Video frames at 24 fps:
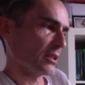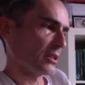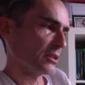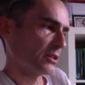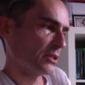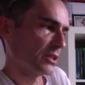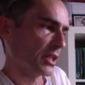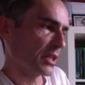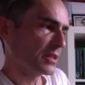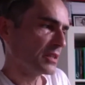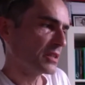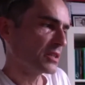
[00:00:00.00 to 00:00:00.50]

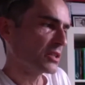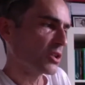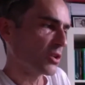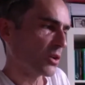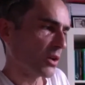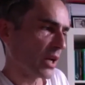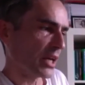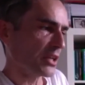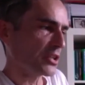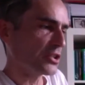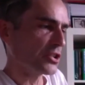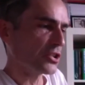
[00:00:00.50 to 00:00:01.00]
this
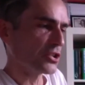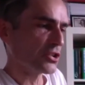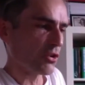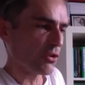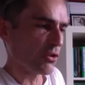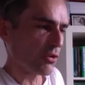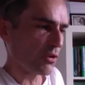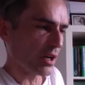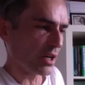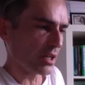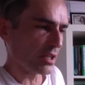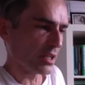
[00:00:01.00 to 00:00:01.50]
collection is
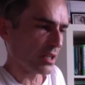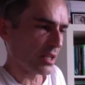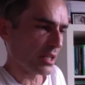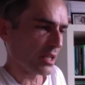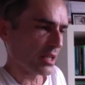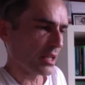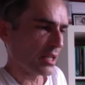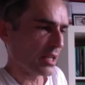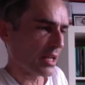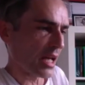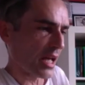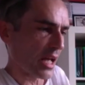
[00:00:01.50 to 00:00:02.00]

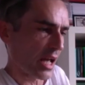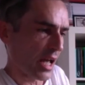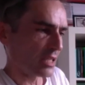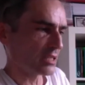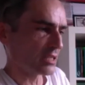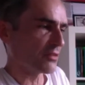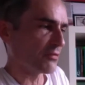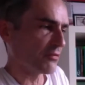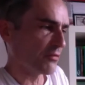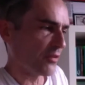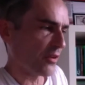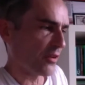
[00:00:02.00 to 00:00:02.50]
already has
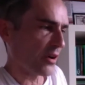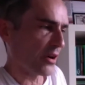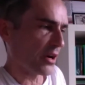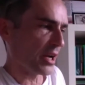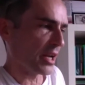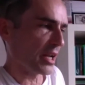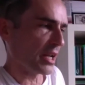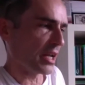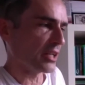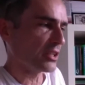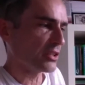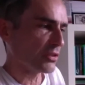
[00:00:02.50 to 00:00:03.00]
a
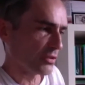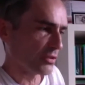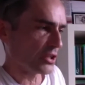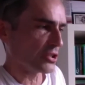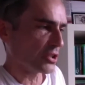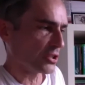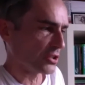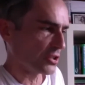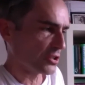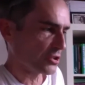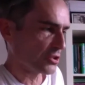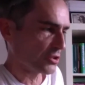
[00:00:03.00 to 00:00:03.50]
very
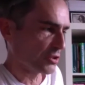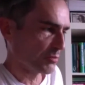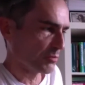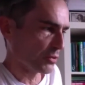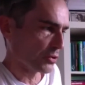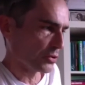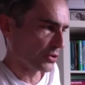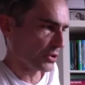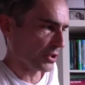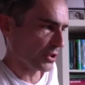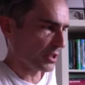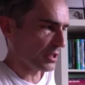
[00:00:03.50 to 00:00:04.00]
international
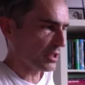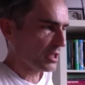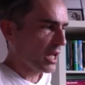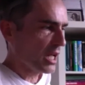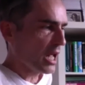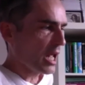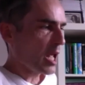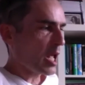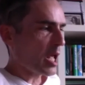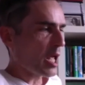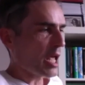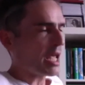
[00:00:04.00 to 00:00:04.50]
distribution.
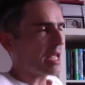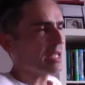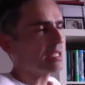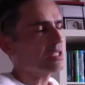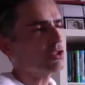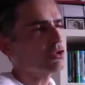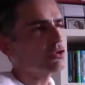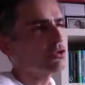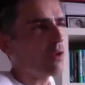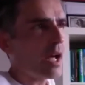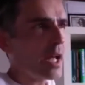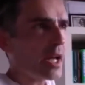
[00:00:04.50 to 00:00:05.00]
It's
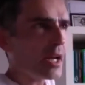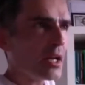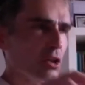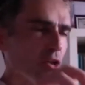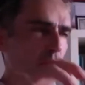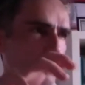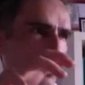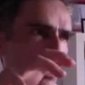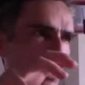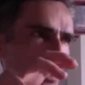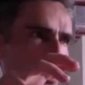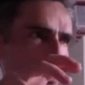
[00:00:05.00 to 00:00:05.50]
trying to
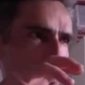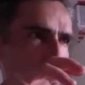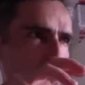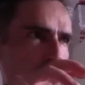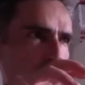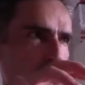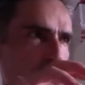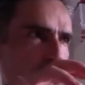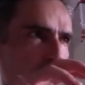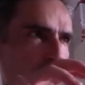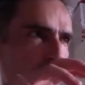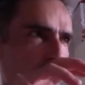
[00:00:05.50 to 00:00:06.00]

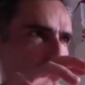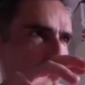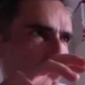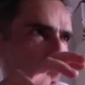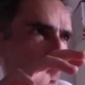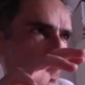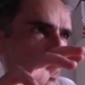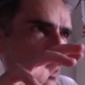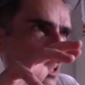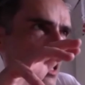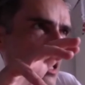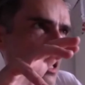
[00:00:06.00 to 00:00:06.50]
merge
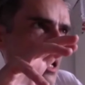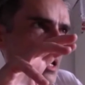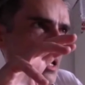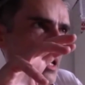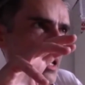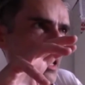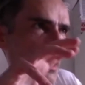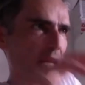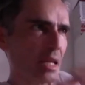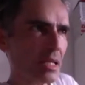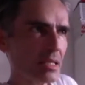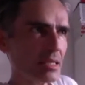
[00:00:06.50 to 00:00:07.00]

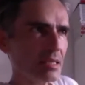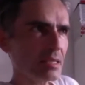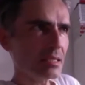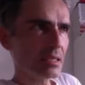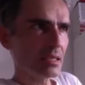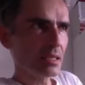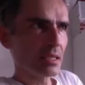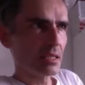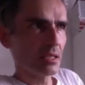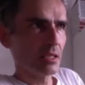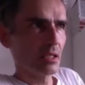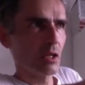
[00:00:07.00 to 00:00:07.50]

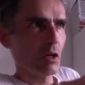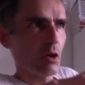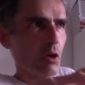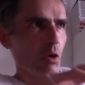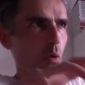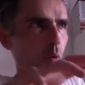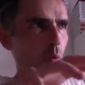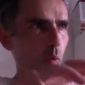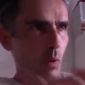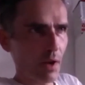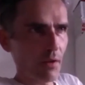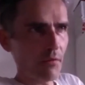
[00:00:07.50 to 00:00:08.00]
East
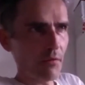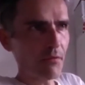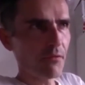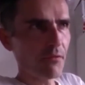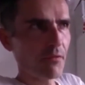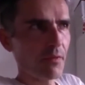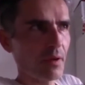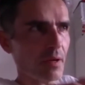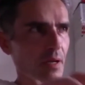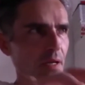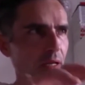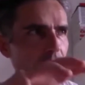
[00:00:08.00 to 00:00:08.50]
with
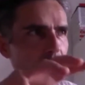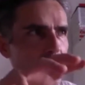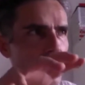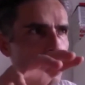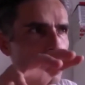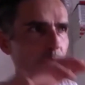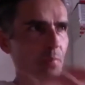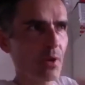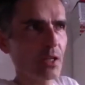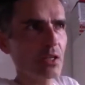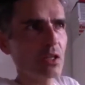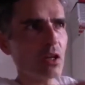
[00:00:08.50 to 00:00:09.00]
a
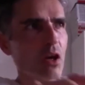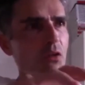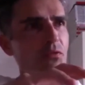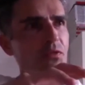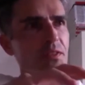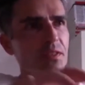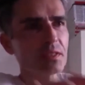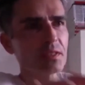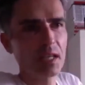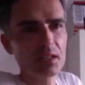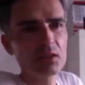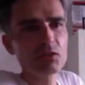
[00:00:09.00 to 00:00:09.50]
bit of
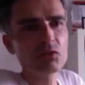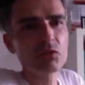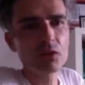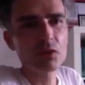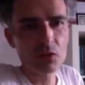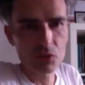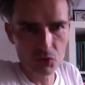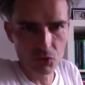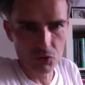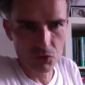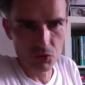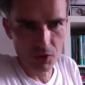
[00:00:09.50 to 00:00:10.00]

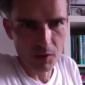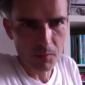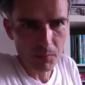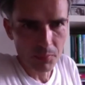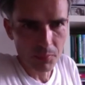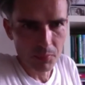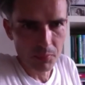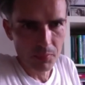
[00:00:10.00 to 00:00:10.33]
Central Europe,